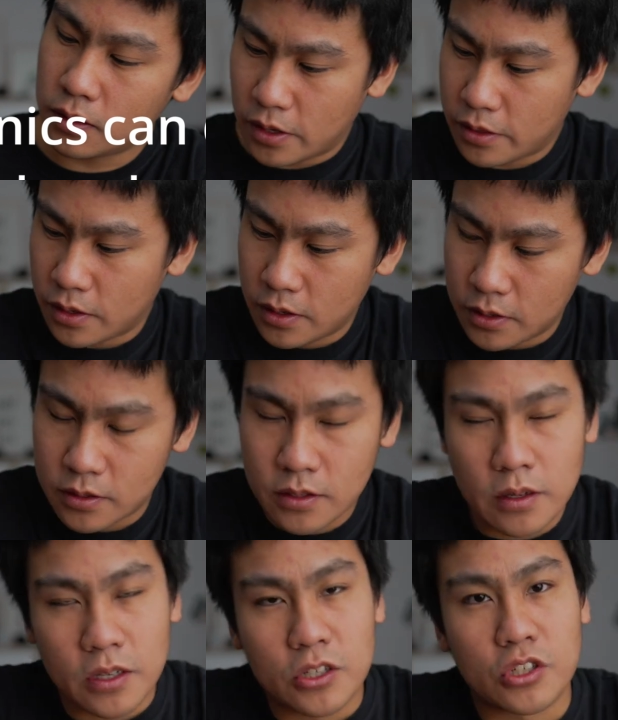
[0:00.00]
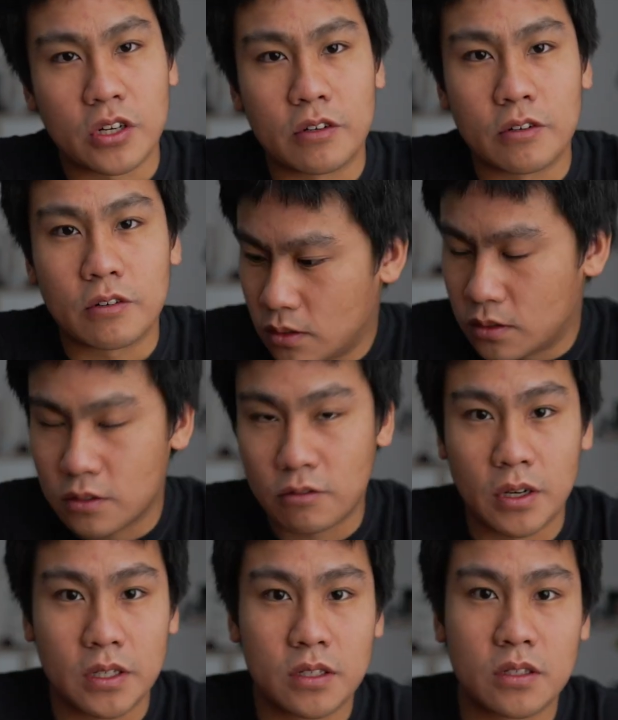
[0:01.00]
I think in general it's
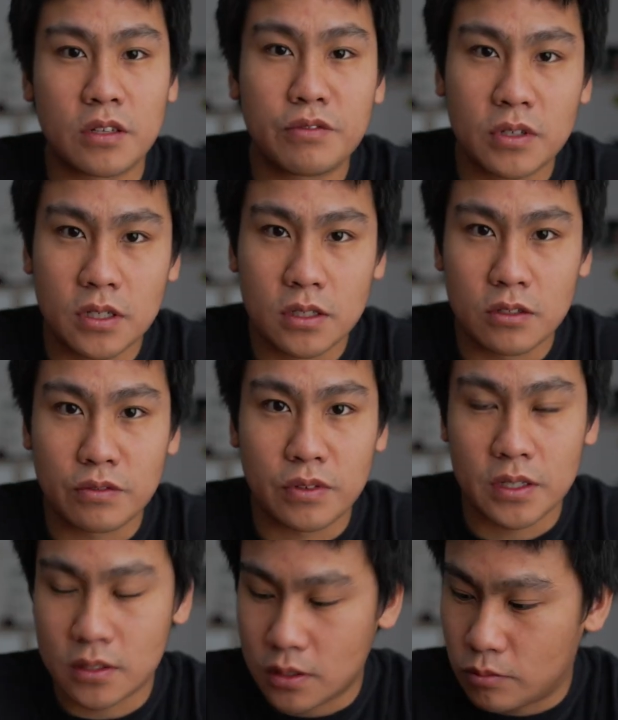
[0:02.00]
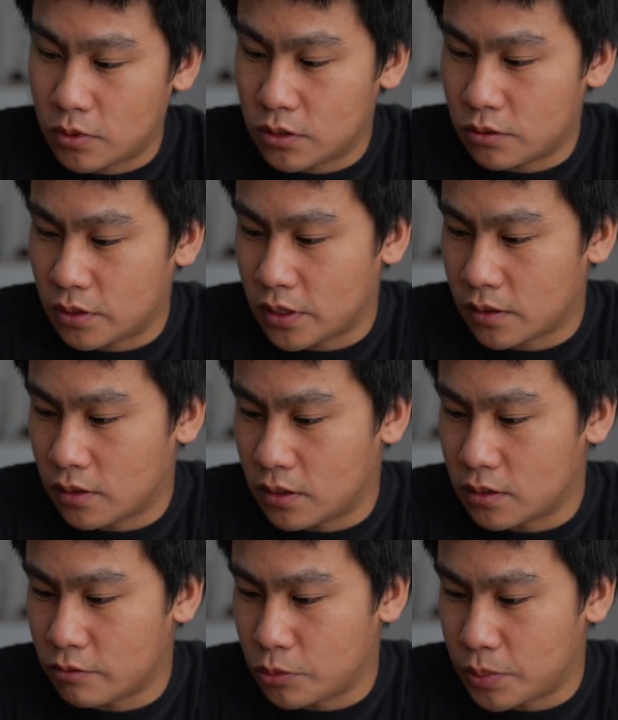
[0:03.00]
quite difficult to find someone to get
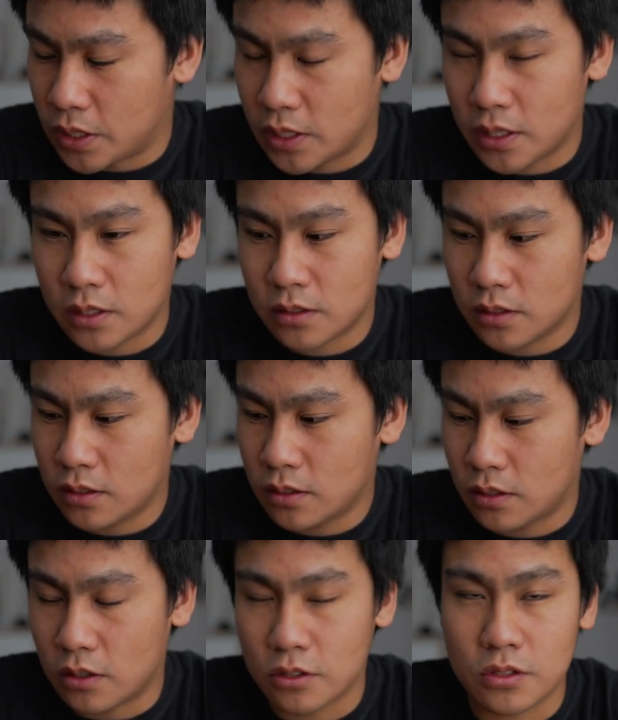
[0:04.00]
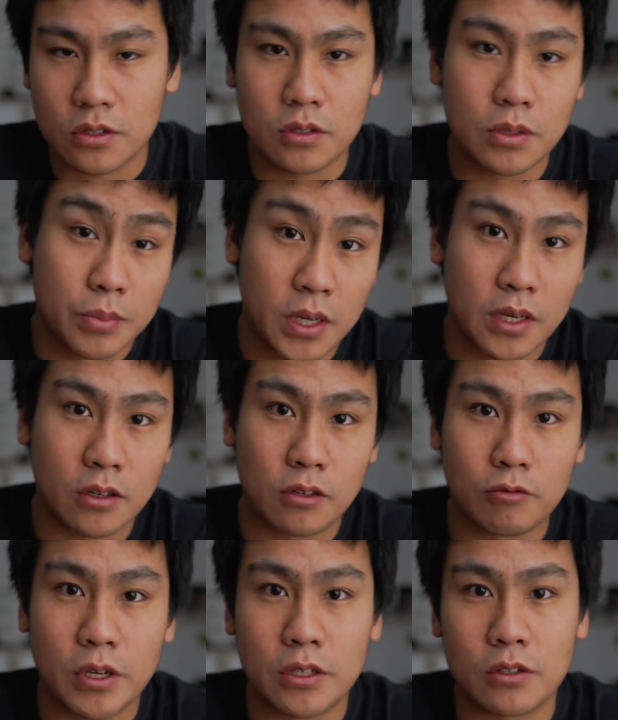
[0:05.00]
these repaired. Also depending
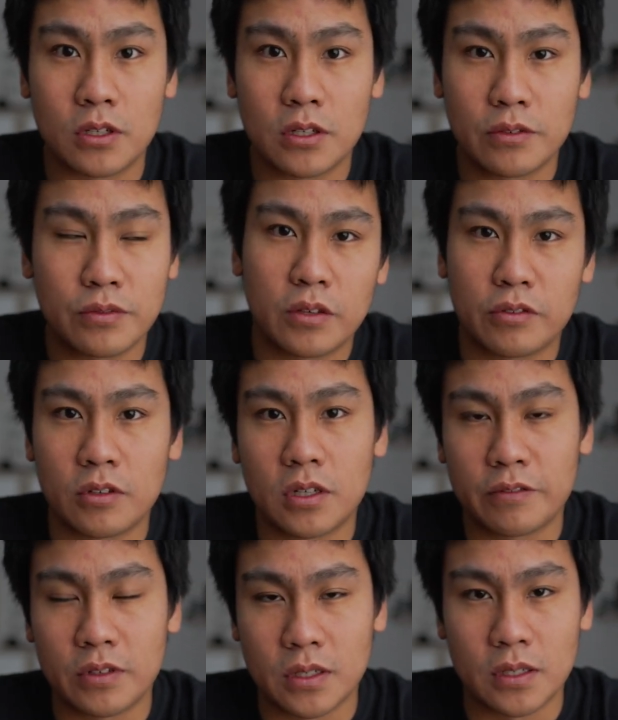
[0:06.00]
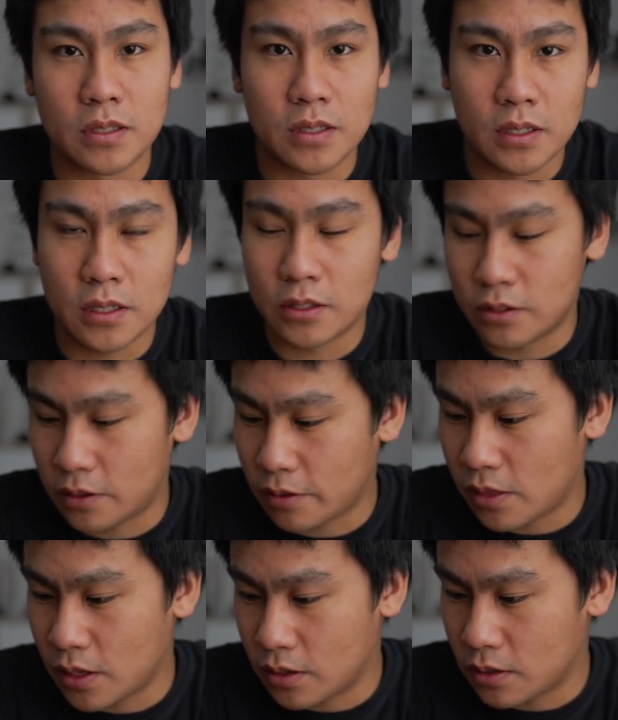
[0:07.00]
on where you live. If you live in a city, I
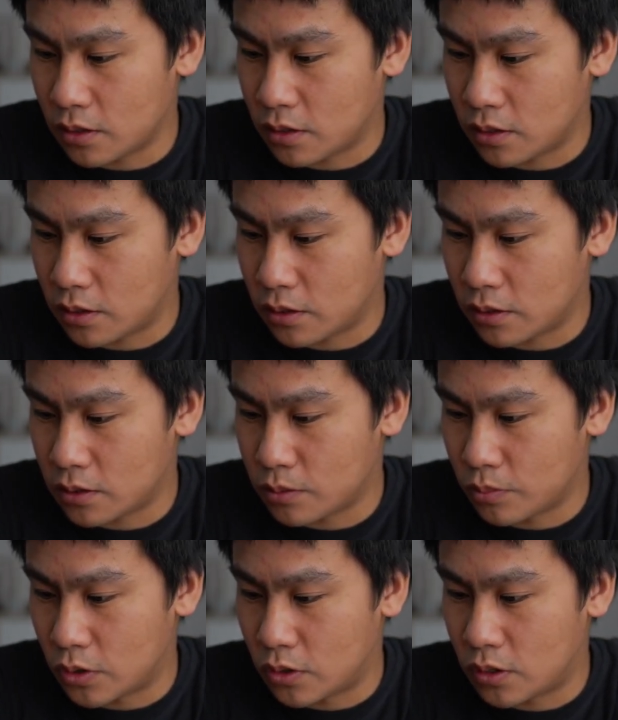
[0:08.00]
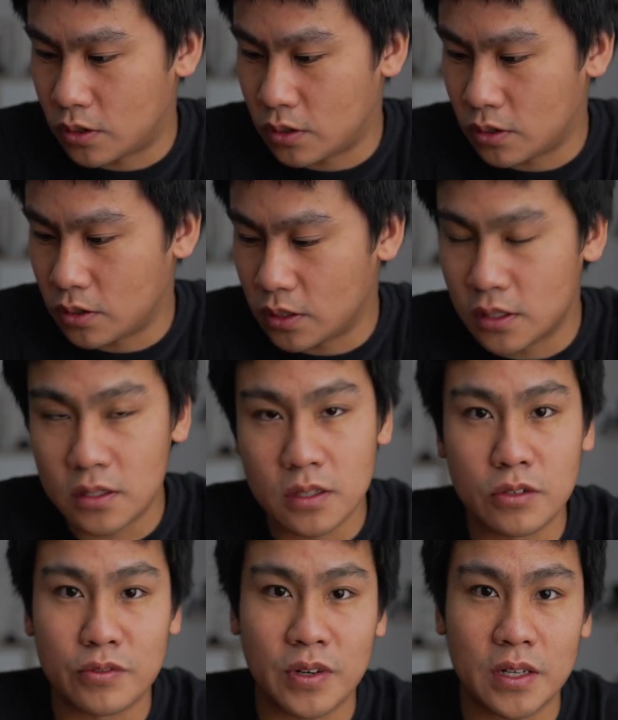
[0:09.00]
think it's more easy
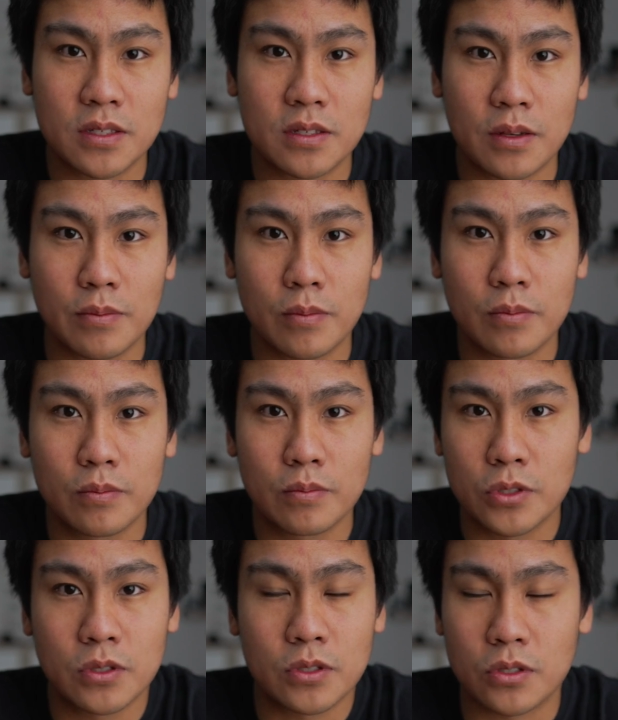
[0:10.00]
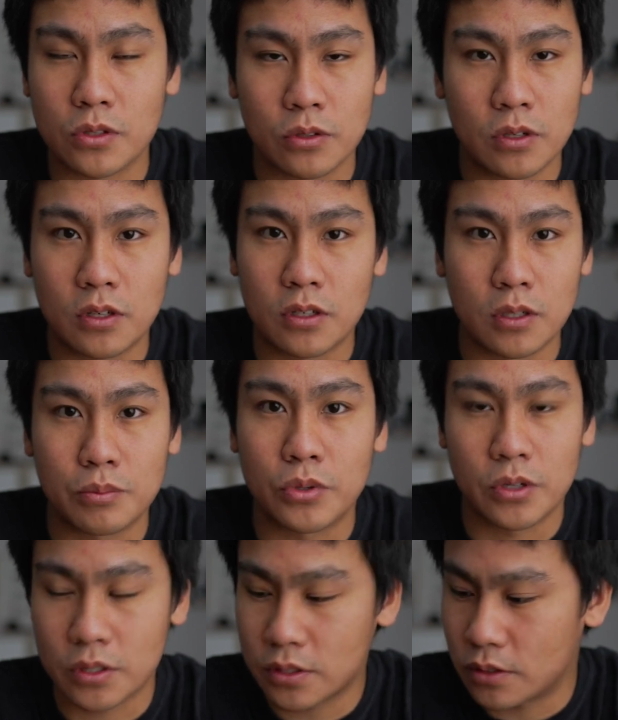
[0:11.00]
to find some store or
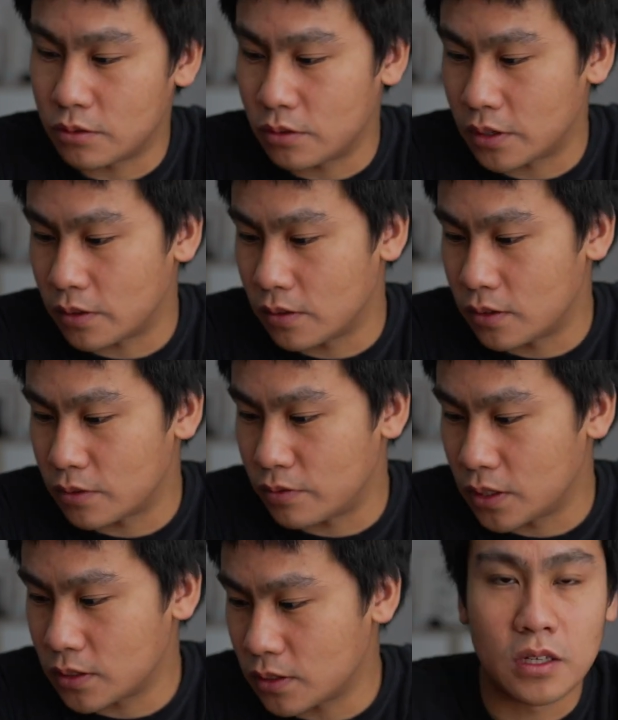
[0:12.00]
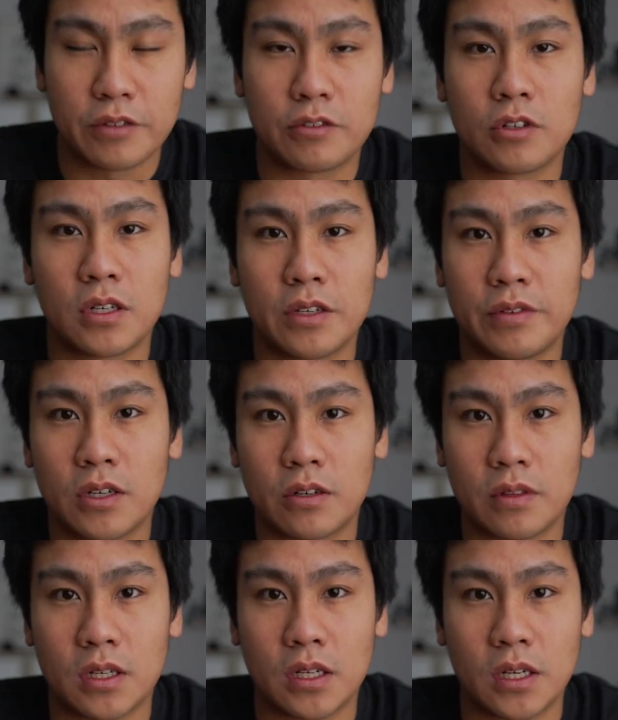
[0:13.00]
person to get this fixed. If you're living
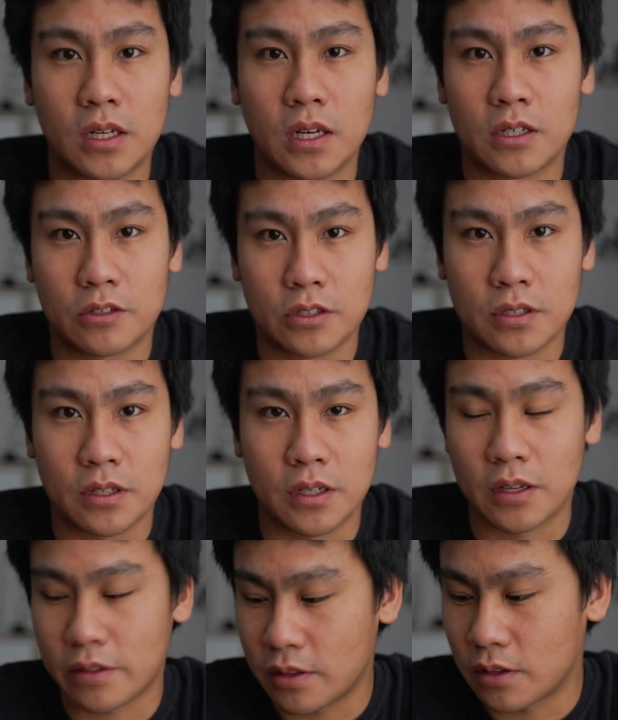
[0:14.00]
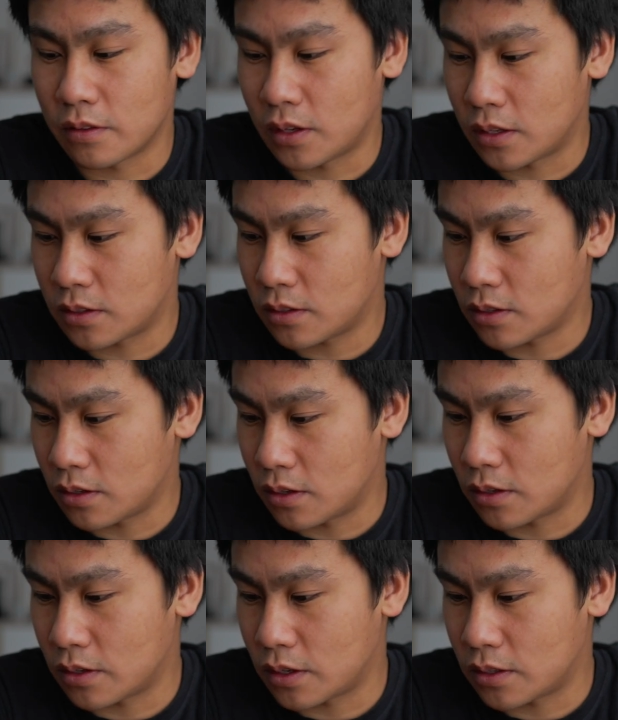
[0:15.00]
on the countryside, I think that's
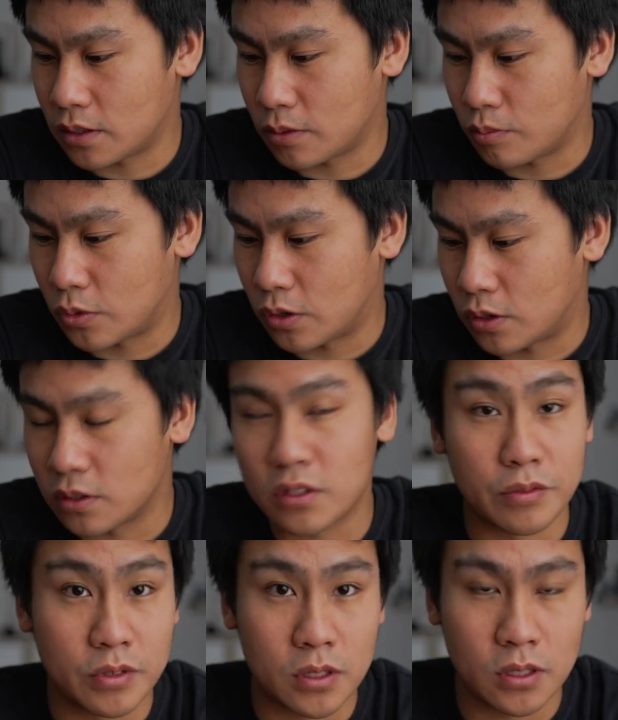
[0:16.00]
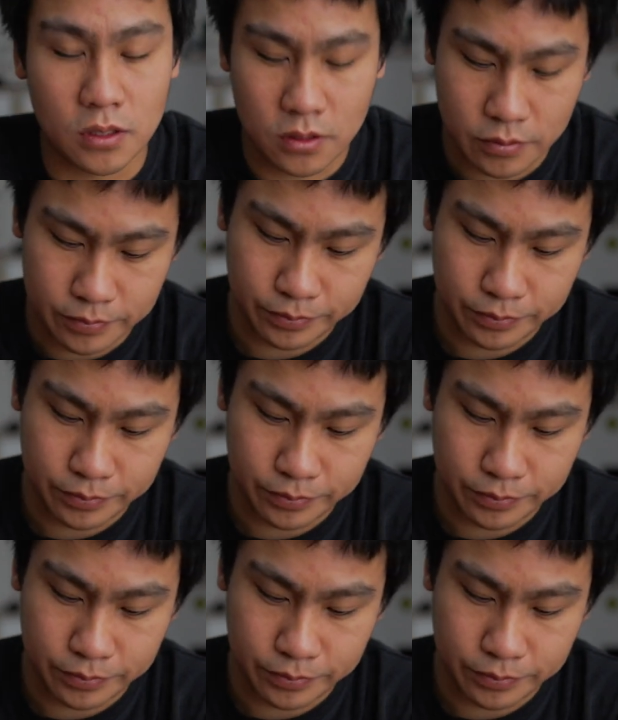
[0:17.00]
getting more difficult.